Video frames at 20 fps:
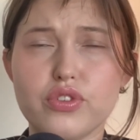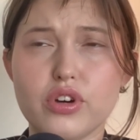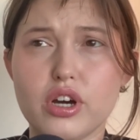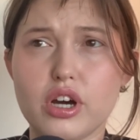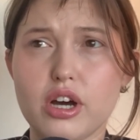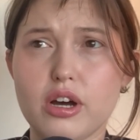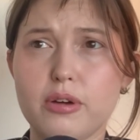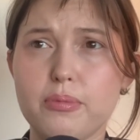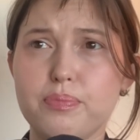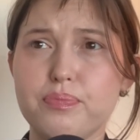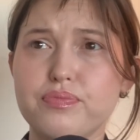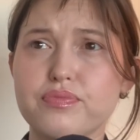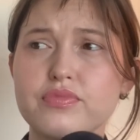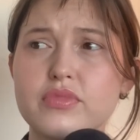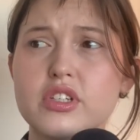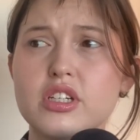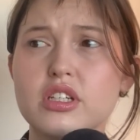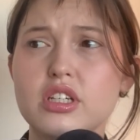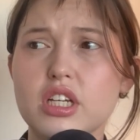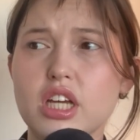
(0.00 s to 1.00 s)

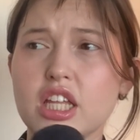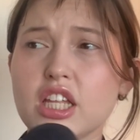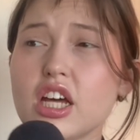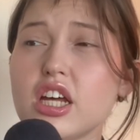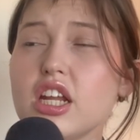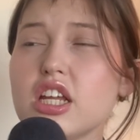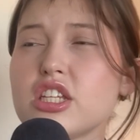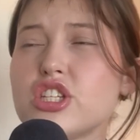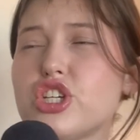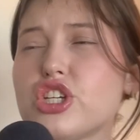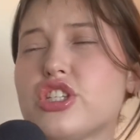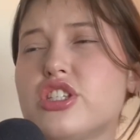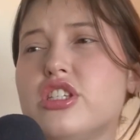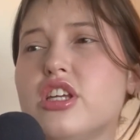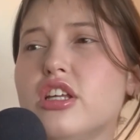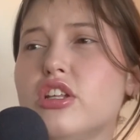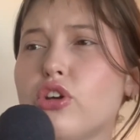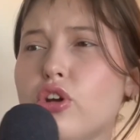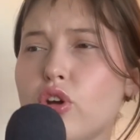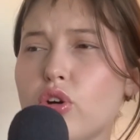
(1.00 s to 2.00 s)
and kind of just
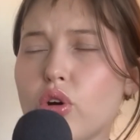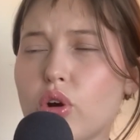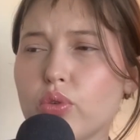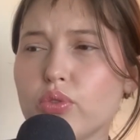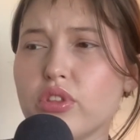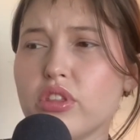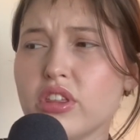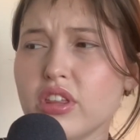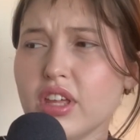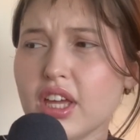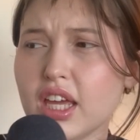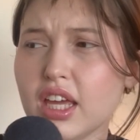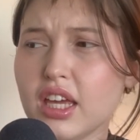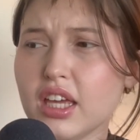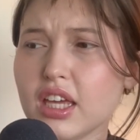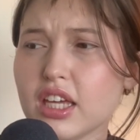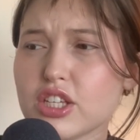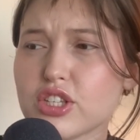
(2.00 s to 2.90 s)
did her own thing.